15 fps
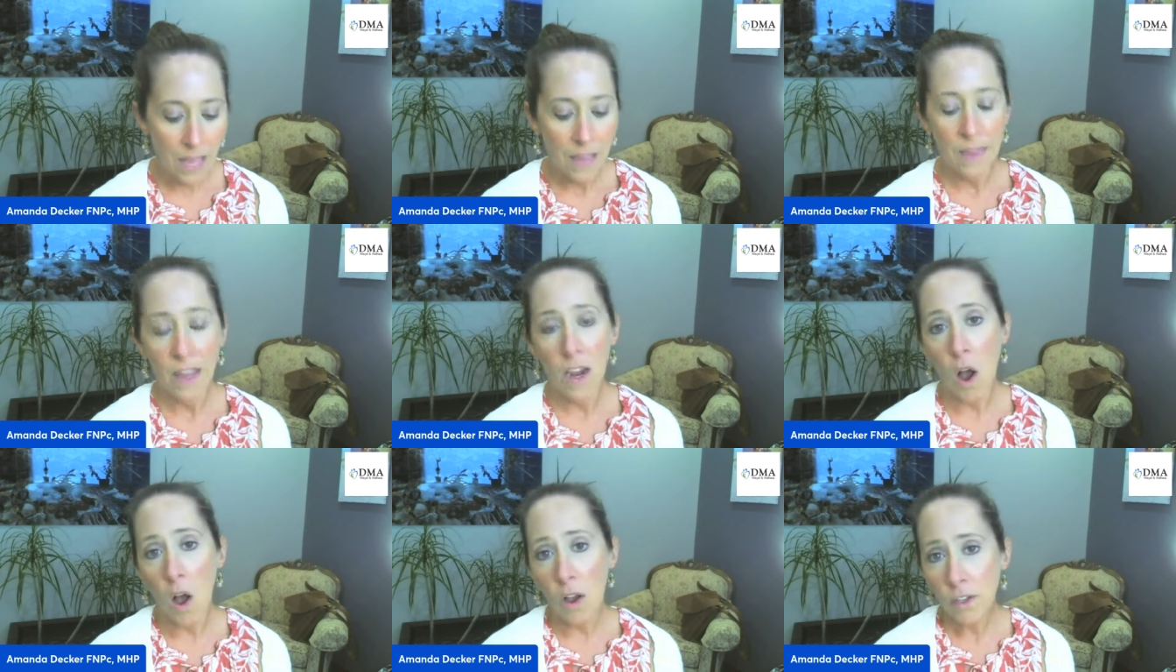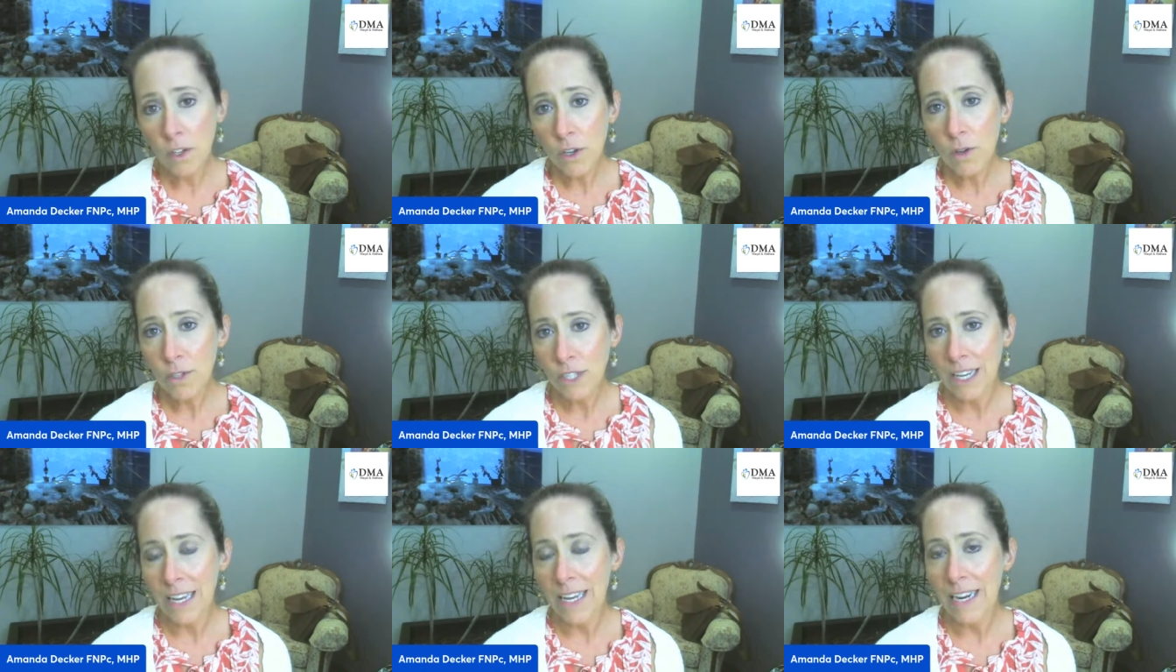They also
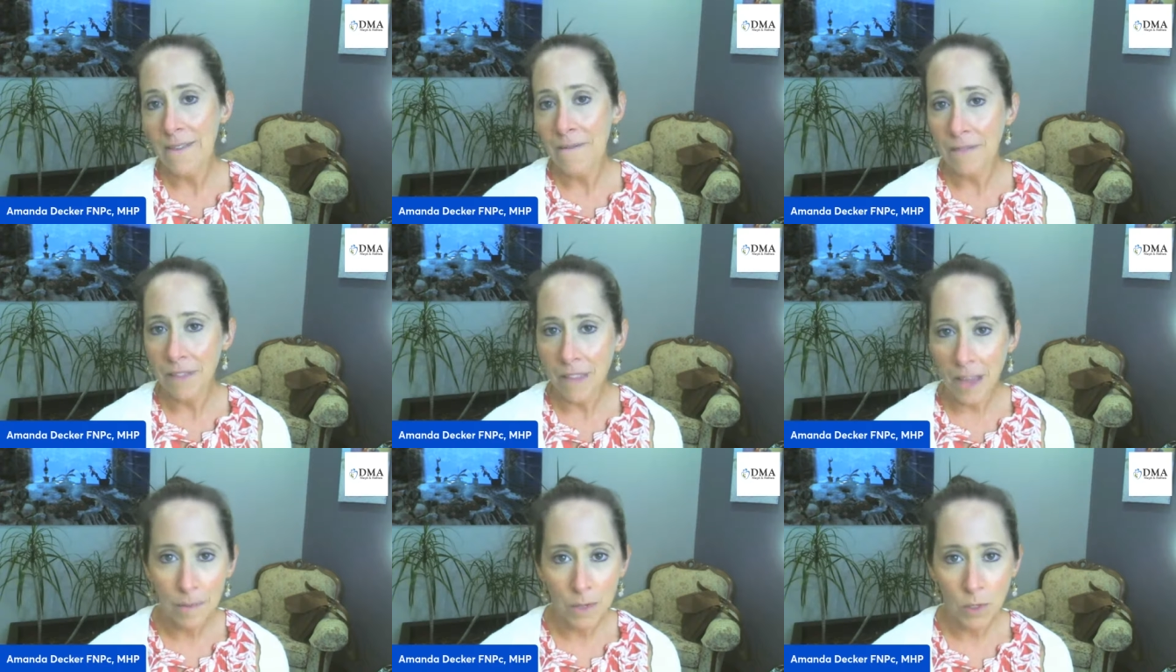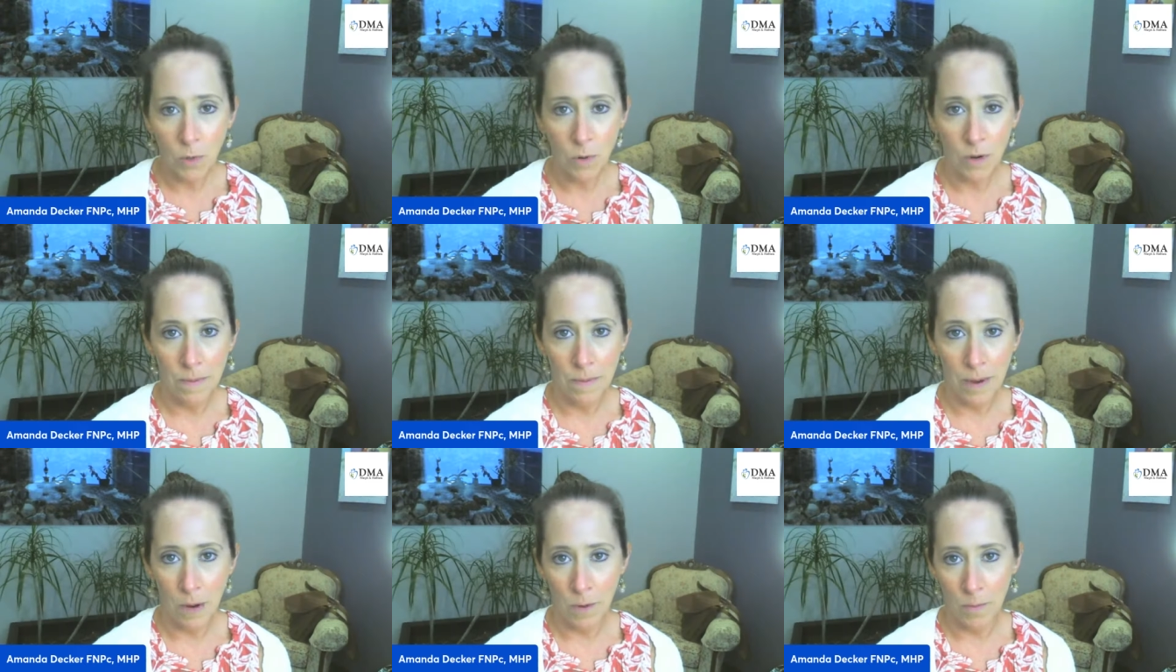did inflammatory
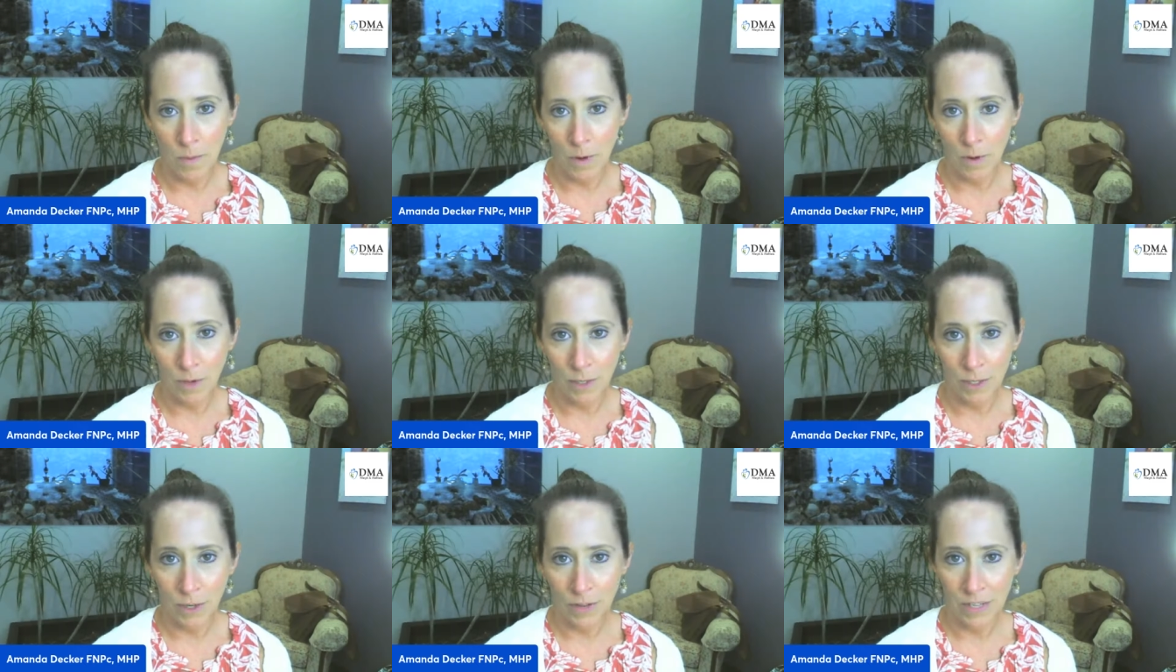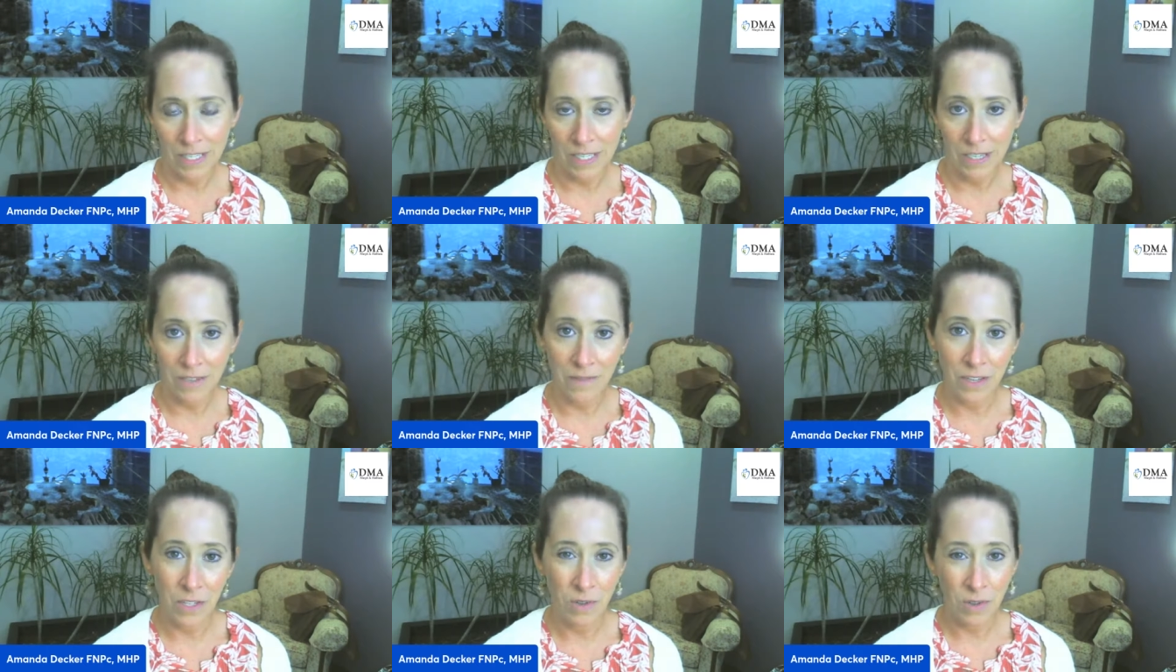biomarkers on these
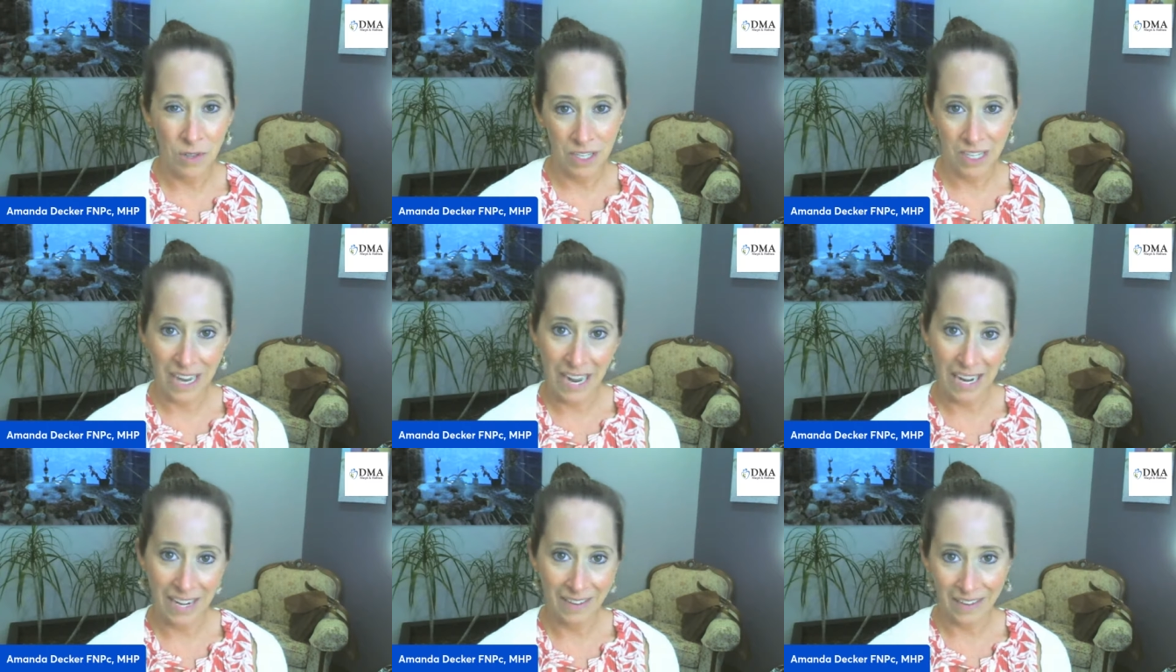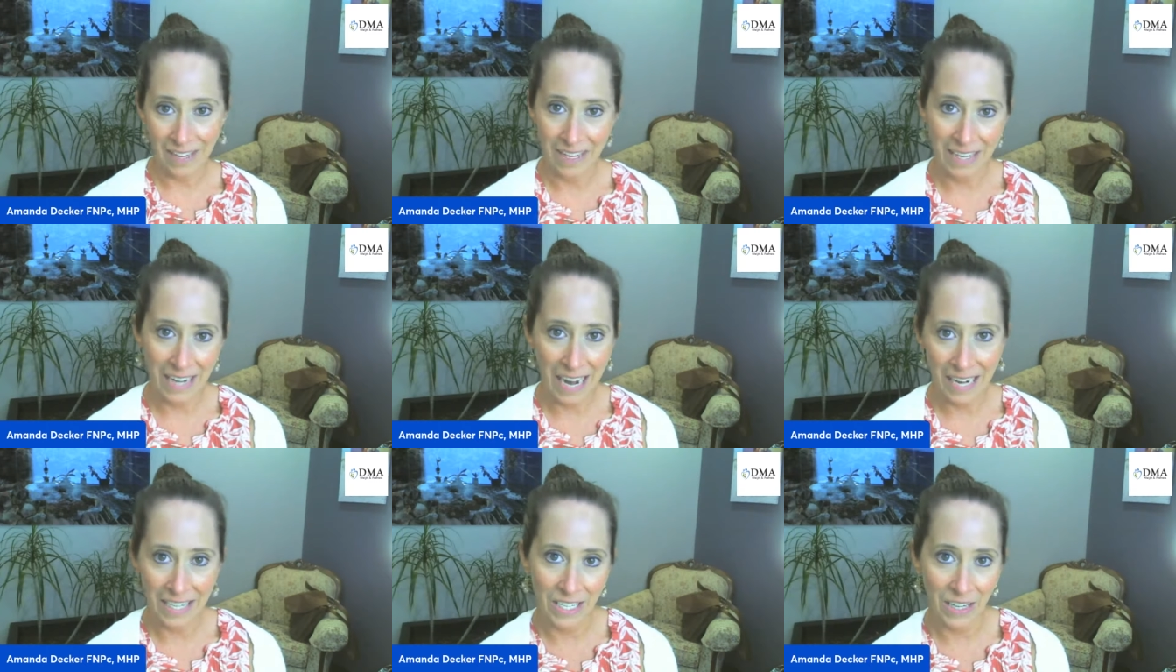individuals to kind of get an
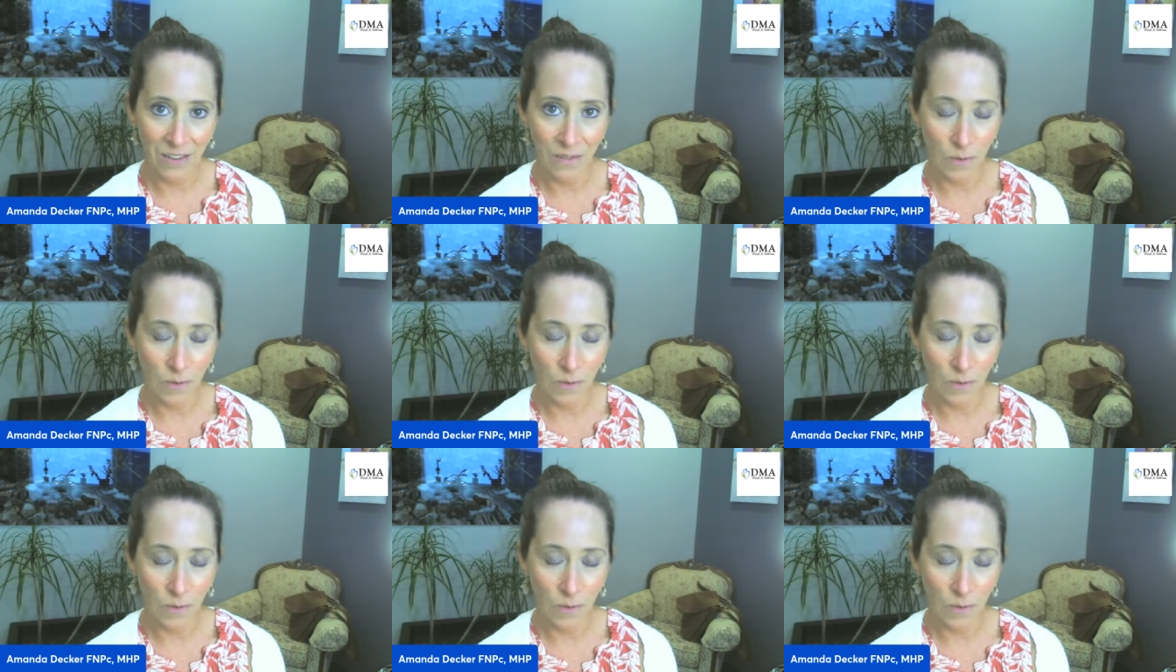idea of